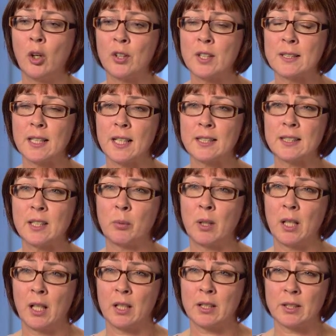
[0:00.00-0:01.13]
Other tests that
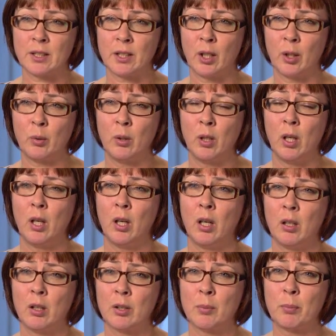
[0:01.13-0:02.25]
we like to know
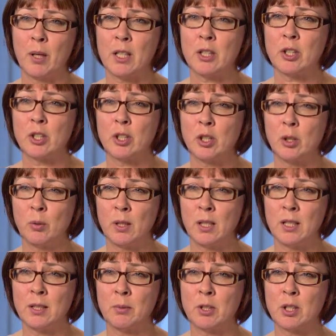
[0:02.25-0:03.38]
are the patient's
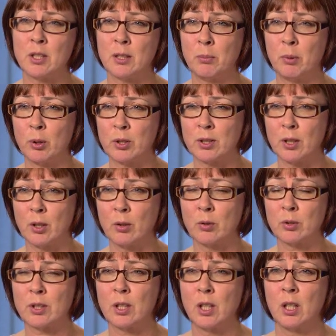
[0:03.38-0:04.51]
UNEs, which is the blood
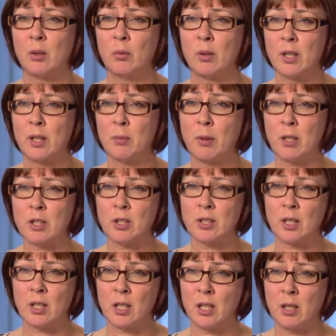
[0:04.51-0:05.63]
salts, whether the
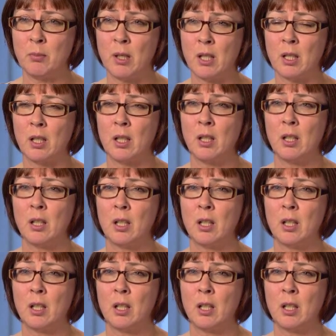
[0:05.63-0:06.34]
patient's anemic,